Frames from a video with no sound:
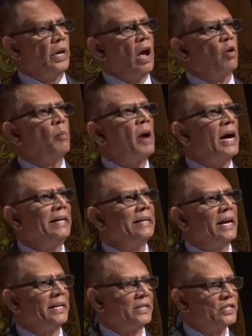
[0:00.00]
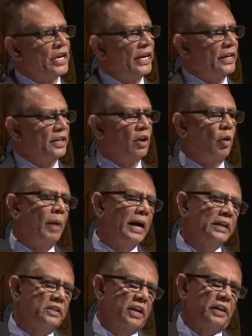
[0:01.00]
our mind has changed, our
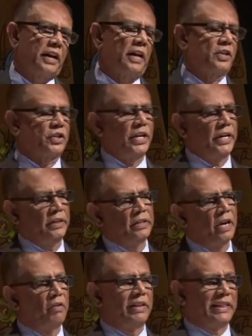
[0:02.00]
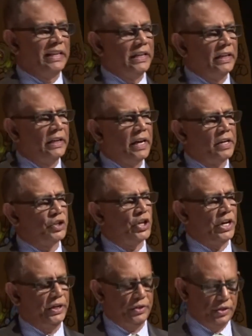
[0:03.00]
mindset has changed, our thinking has
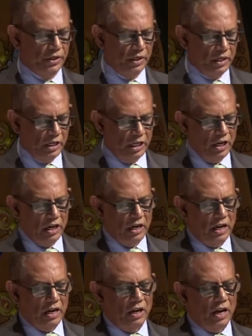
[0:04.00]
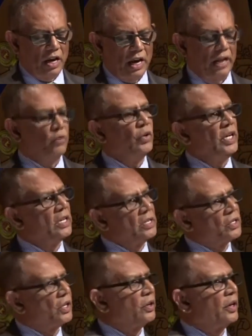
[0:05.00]
changed, and we
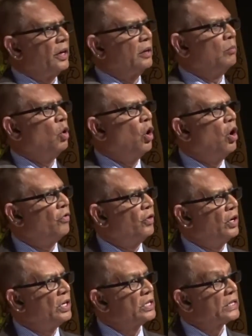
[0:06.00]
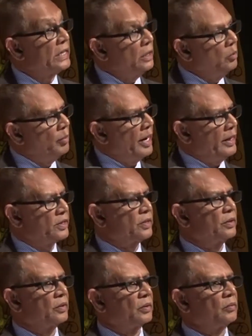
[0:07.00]
concentrate more of a skill-based